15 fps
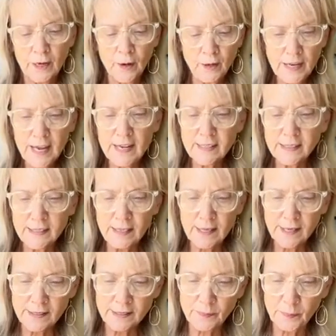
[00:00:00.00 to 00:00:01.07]
Oh yeah, see,
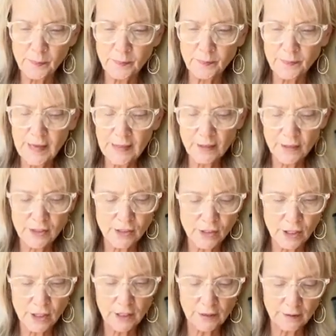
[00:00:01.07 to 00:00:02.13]
that looks
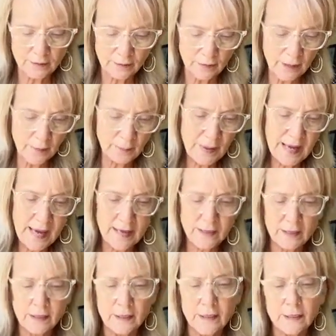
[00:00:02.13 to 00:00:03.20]
good, not bad,
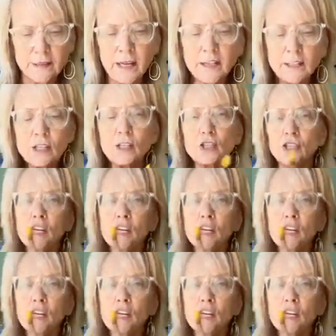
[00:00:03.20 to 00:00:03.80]
not too